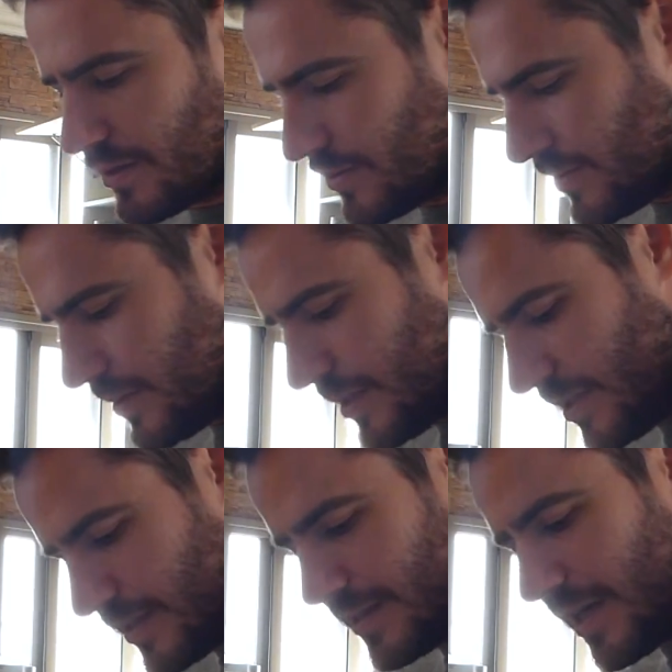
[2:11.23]
So
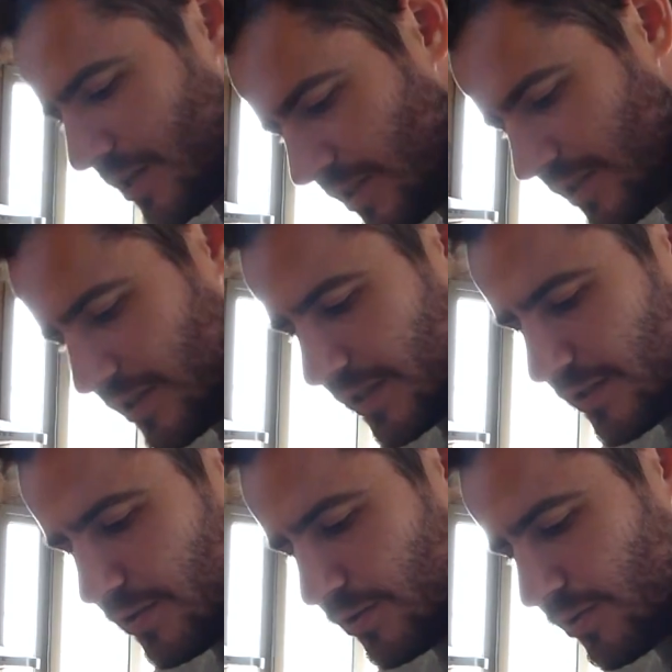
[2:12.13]
the starter
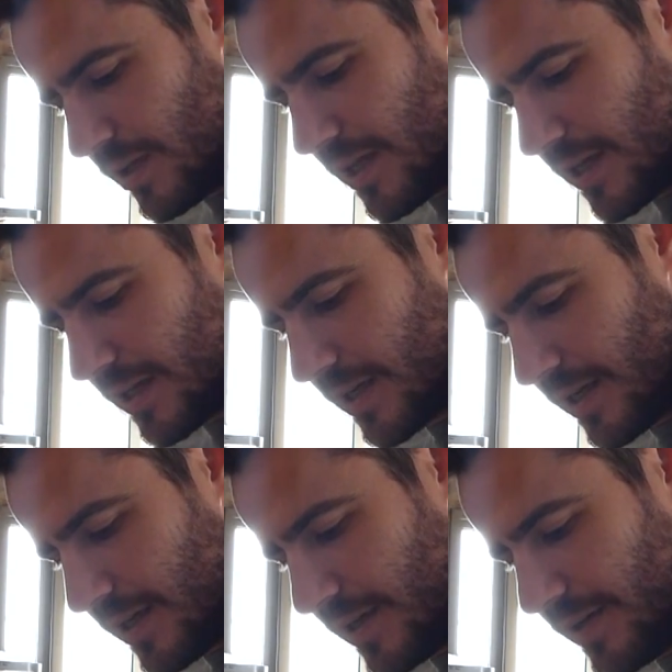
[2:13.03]
need to look like
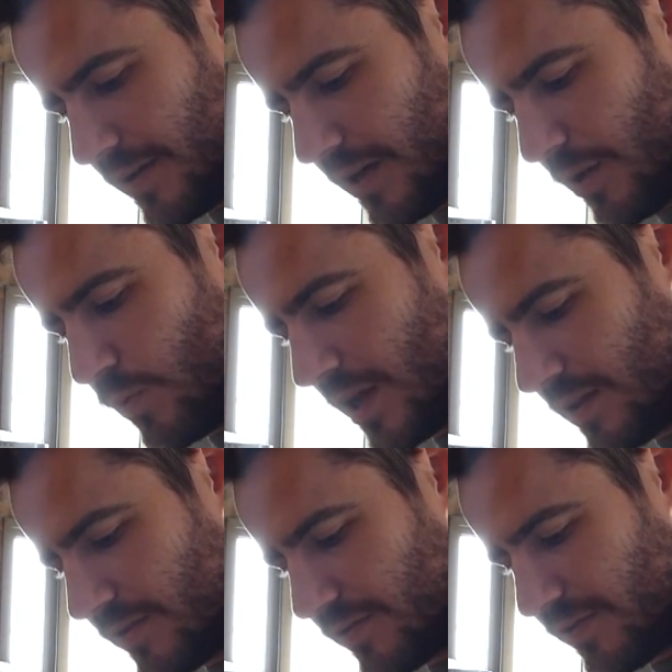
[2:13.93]
a
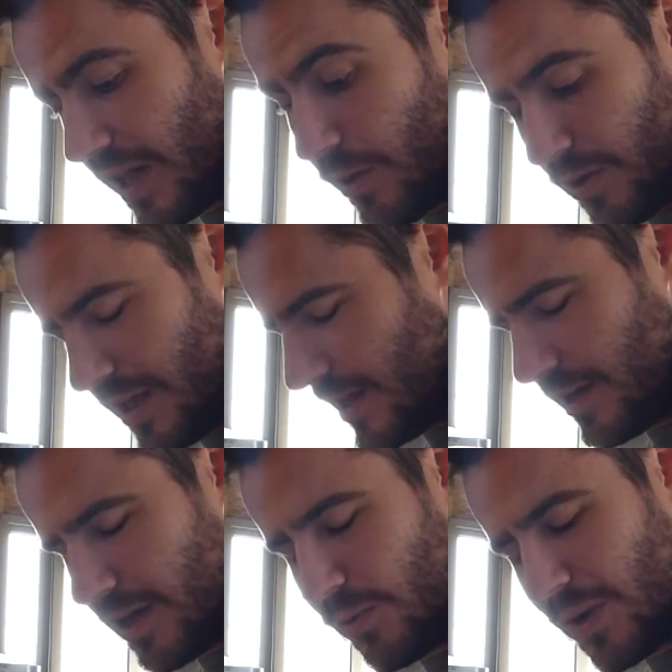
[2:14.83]
wet
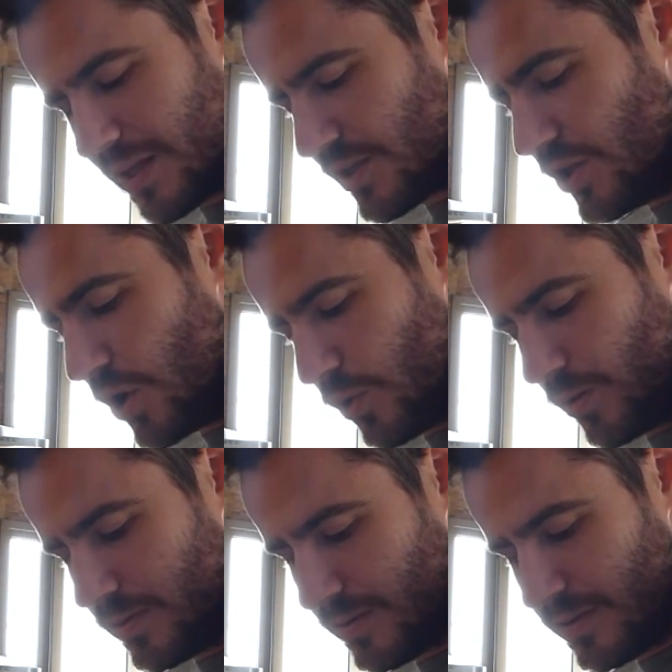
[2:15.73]
a wet
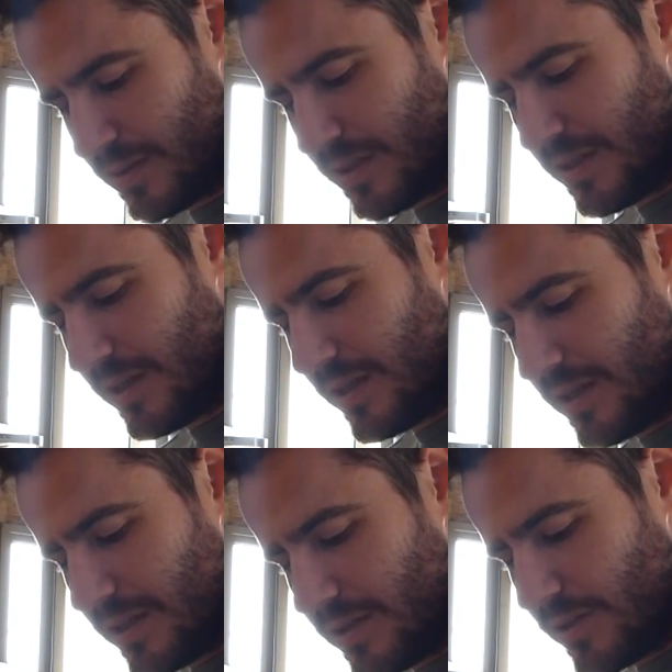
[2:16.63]
dough.
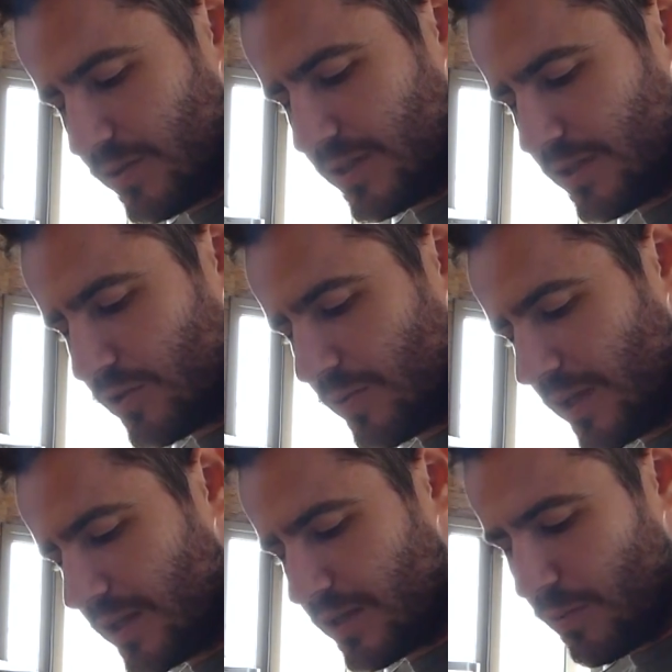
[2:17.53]
So it needs to be
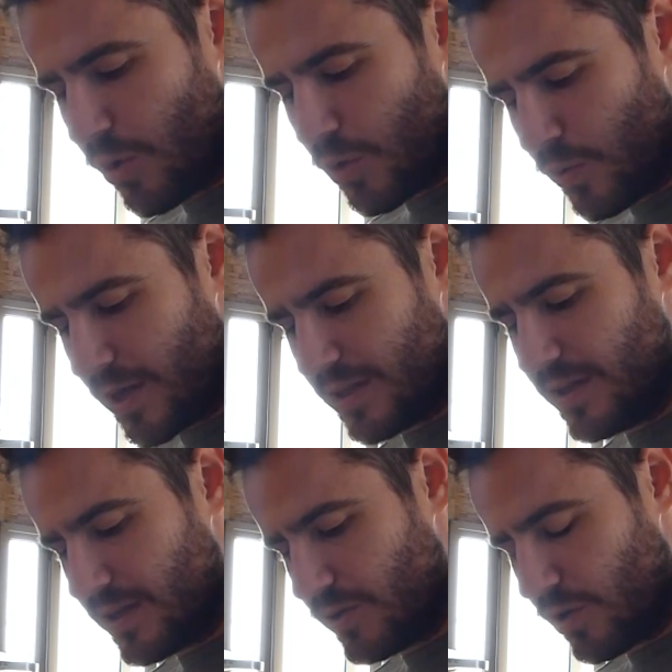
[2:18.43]
a little more wet
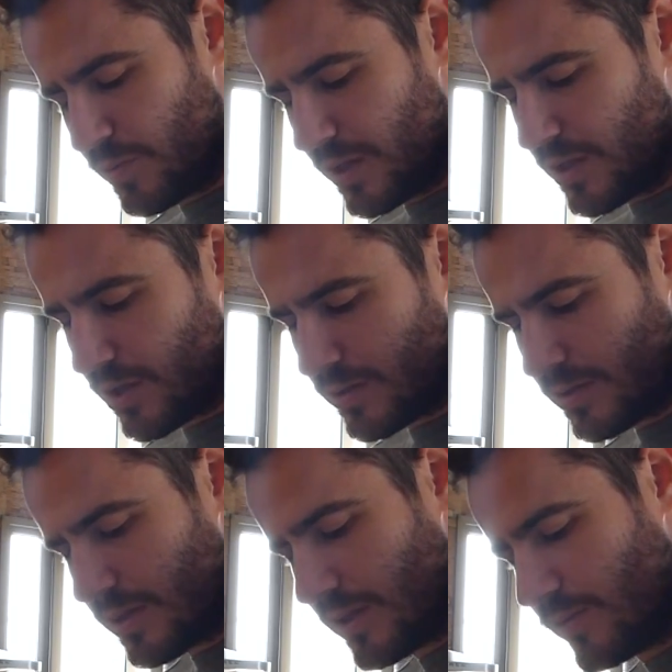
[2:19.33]
than normal dough,
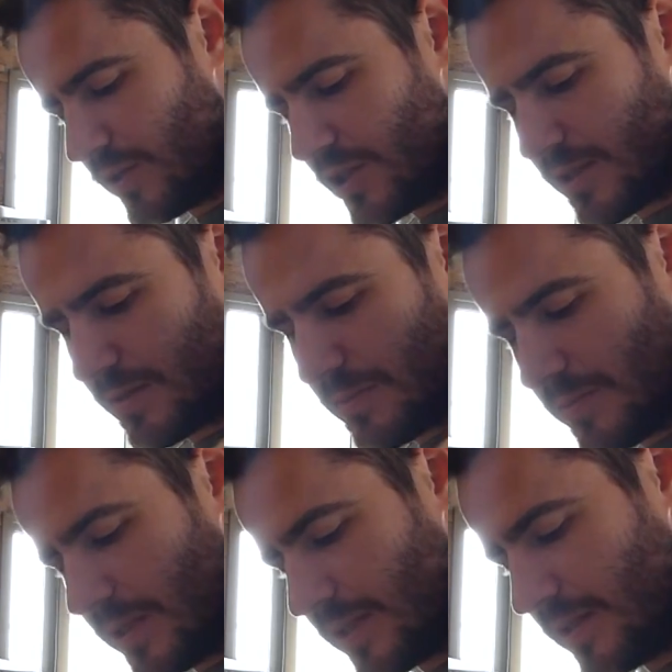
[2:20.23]
and we'll just
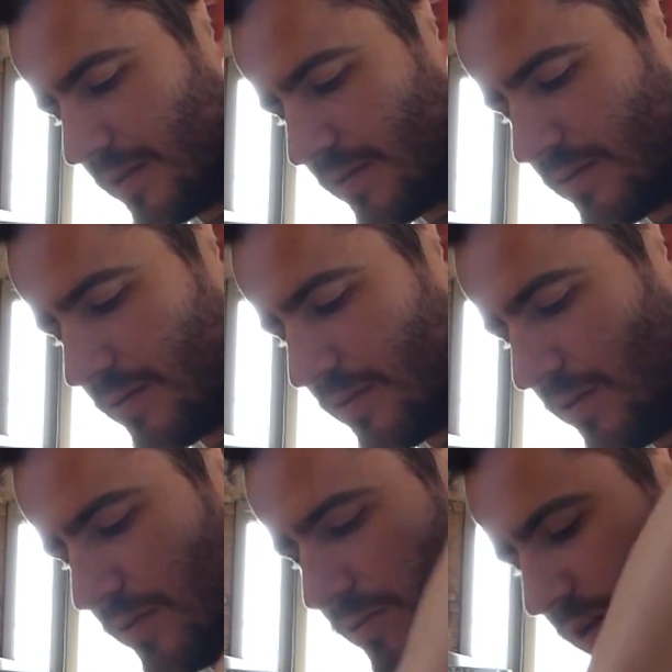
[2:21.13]
mix it
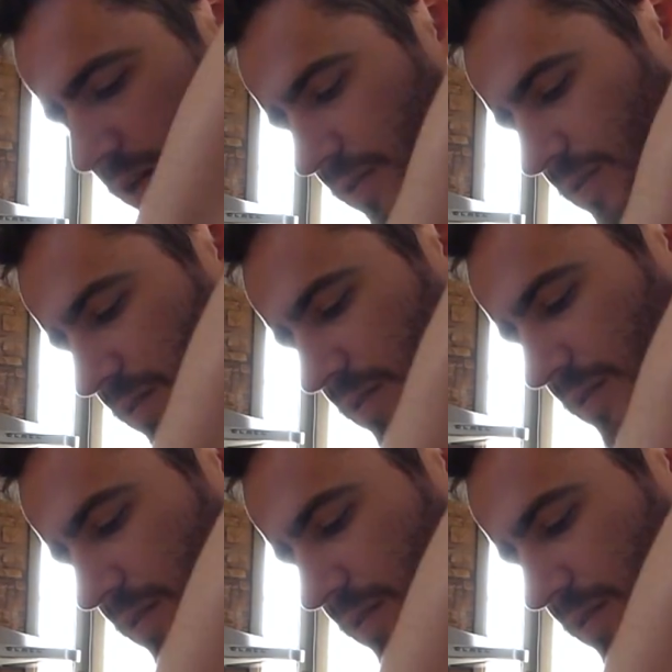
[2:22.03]
all together.